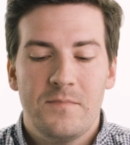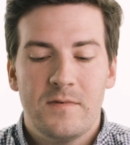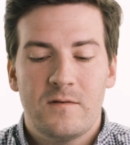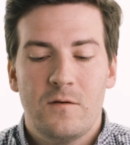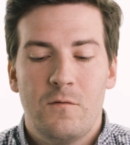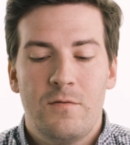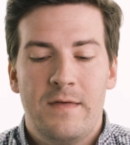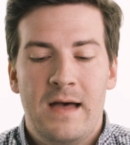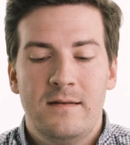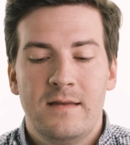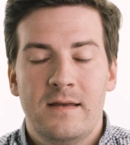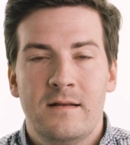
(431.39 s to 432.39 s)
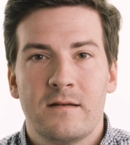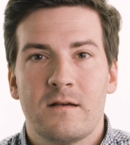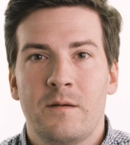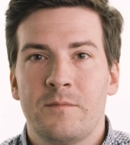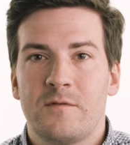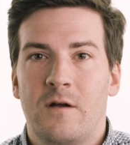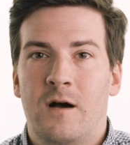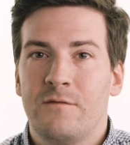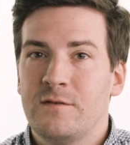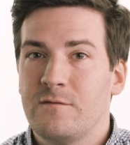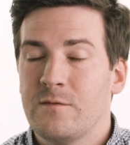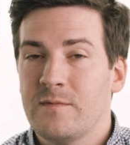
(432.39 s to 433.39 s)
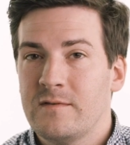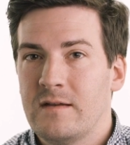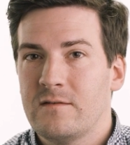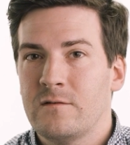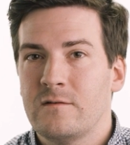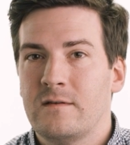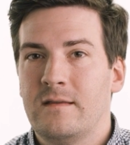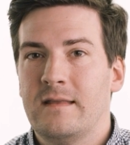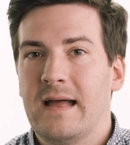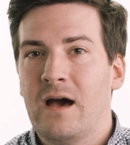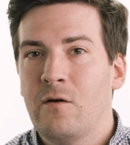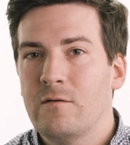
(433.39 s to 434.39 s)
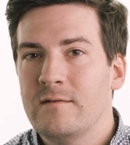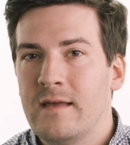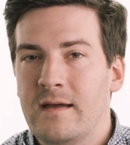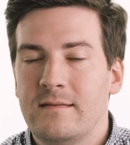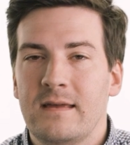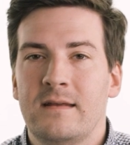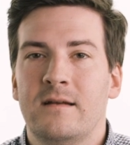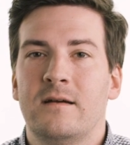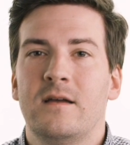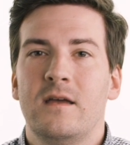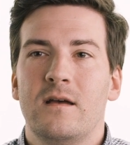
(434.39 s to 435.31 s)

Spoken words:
So that data comes often from sensors, and then how is that data